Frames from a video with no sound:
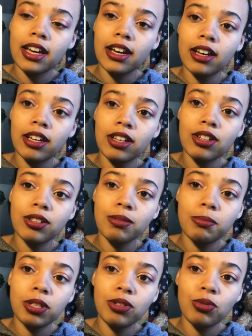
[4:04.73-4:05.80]
It could
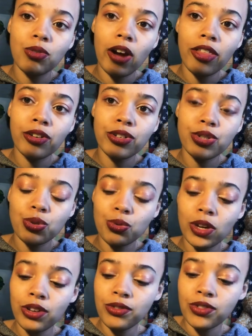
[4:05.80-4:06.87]
be rather
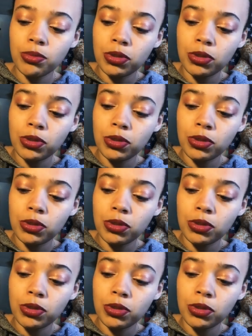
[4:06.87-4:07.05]
swift,